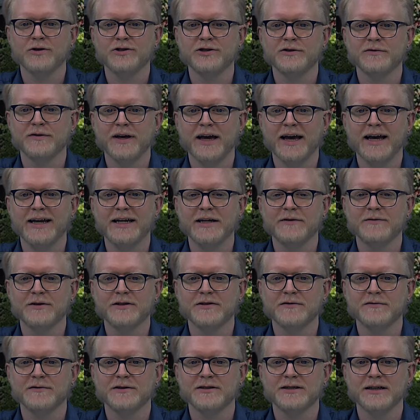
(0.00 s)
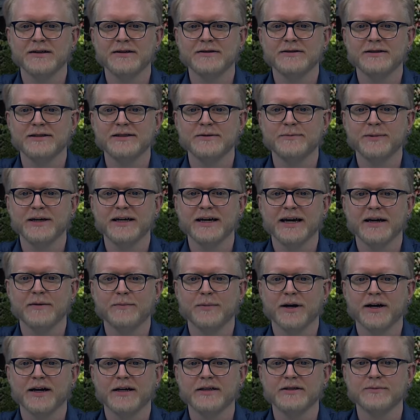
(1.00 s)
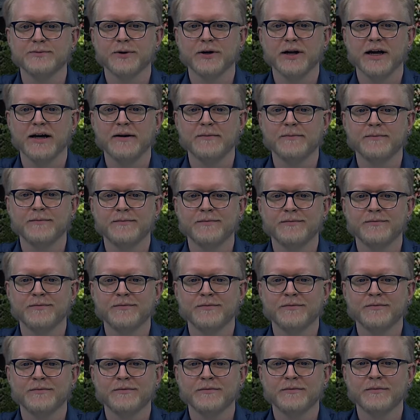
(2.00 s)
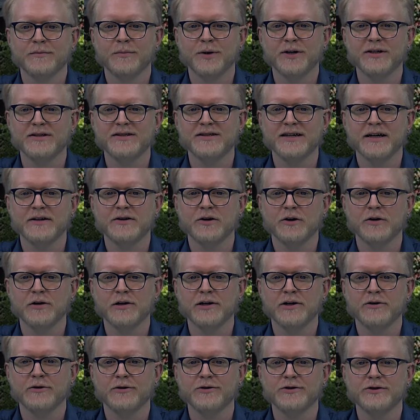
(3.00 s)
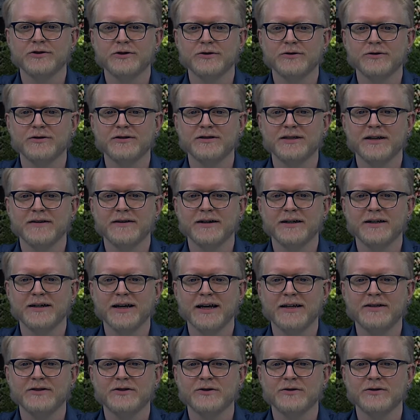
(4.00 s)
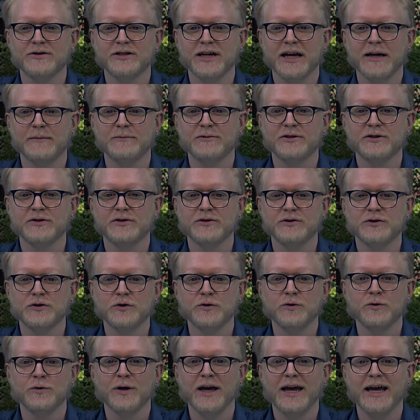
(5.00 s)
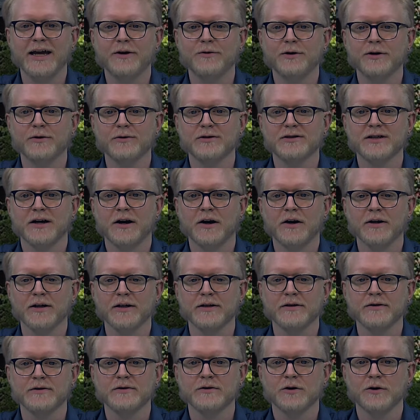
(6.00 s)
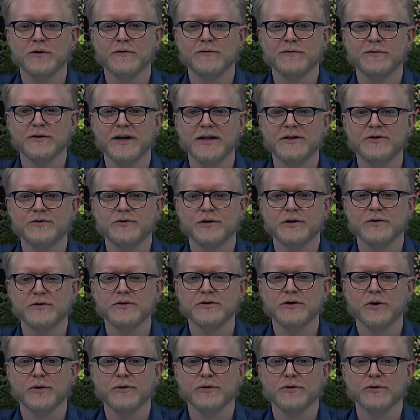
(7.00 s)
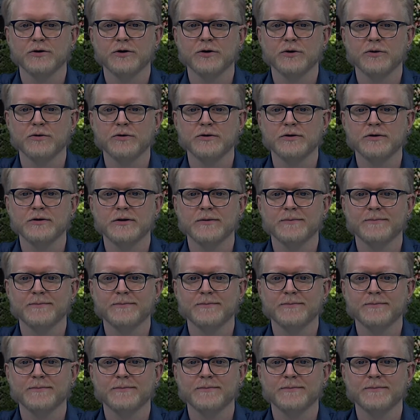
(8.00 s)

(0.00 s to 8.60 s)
of any of its facilities being hit by Hezbollah, but had said earlier on Tuesday that it intercepted 2 aerial targets off Israel's northern coast.